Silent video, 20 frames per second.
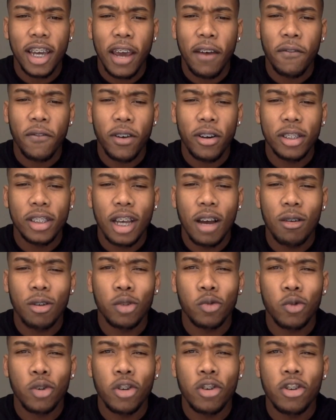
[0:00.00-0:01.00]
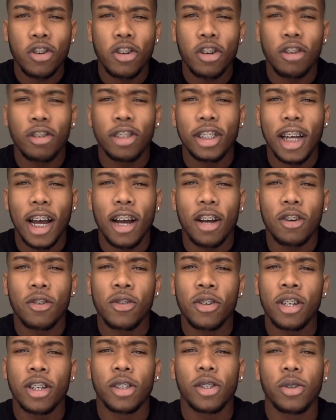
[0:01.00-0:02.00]
At first, I was real, shy
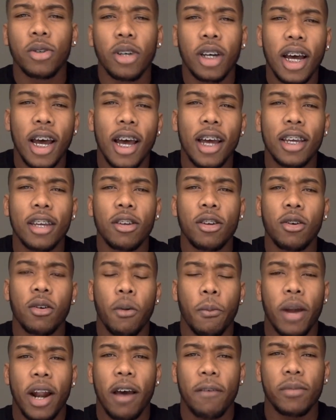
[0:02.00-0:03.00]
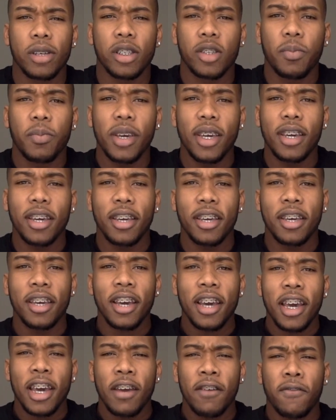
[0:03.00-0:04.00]
going into it, but I've been speaking
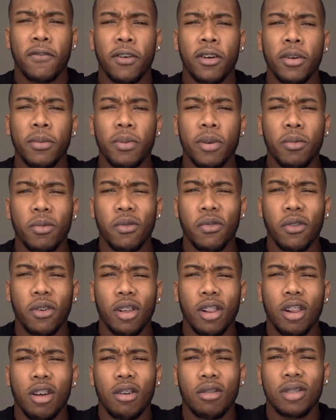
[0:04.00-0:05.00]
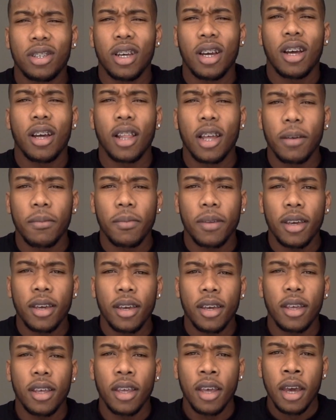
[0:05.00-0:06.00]
in front of people for a long time. Like
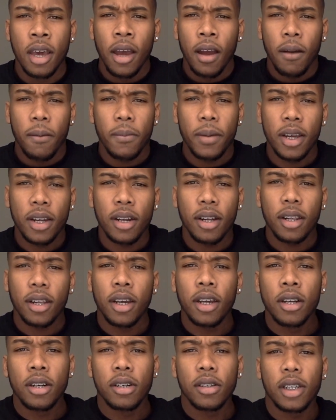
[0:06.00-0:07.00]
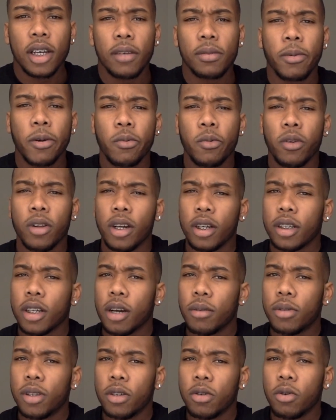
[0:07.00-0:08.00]
being a leader that's people looked
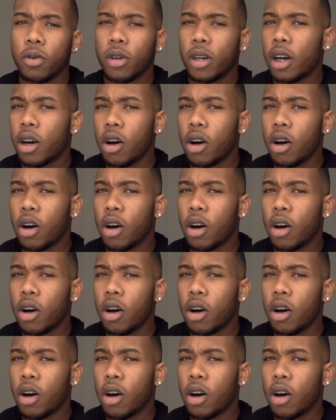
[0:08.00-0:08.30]
up to you.